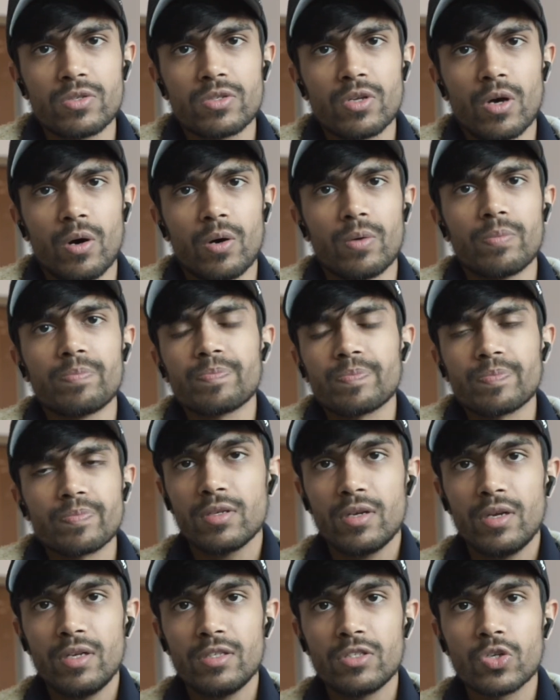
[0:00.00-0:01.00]
So
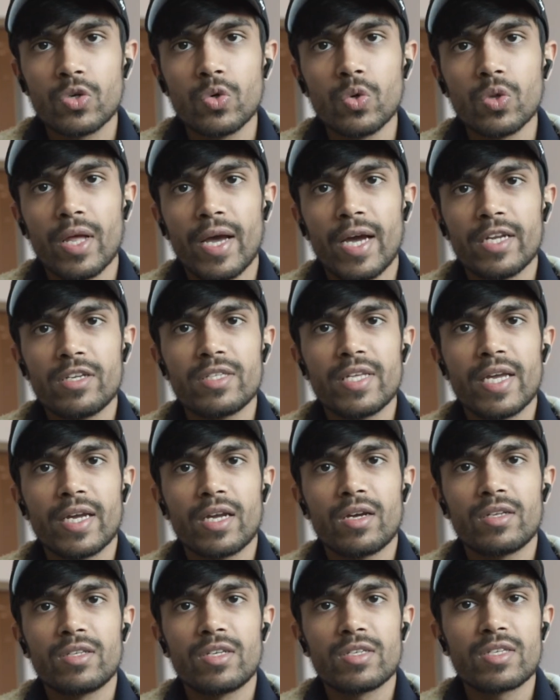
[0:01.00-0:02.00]
in school, I had to
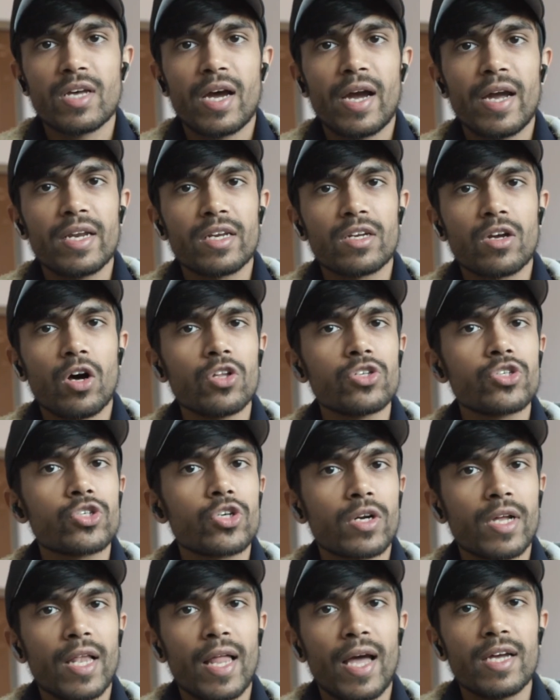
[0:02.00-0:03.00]
take a design
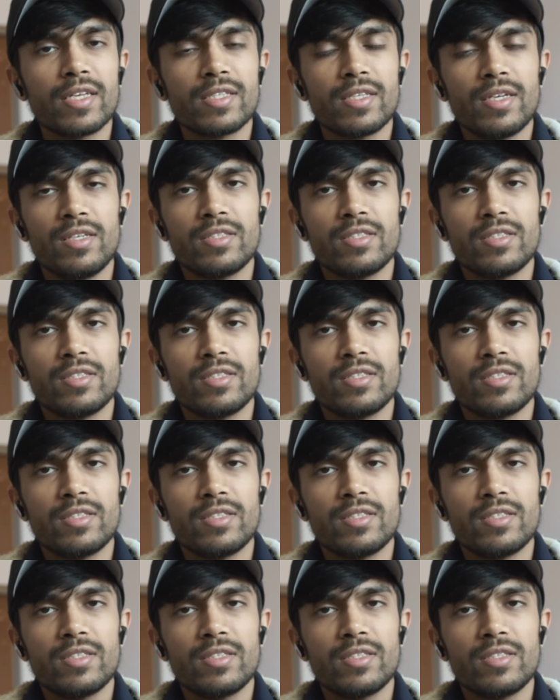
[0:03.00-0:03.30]
culture class.